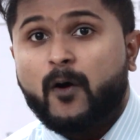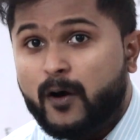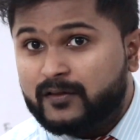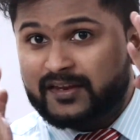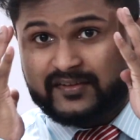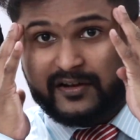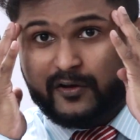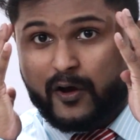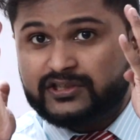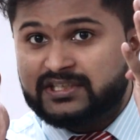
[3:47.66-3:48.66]
All these are
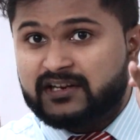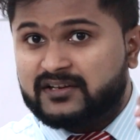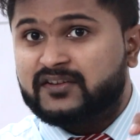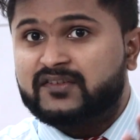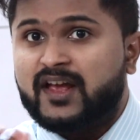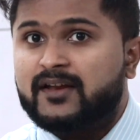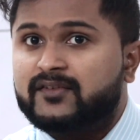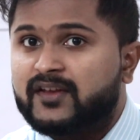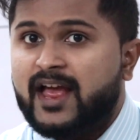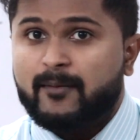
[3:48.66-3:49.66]
logical designs.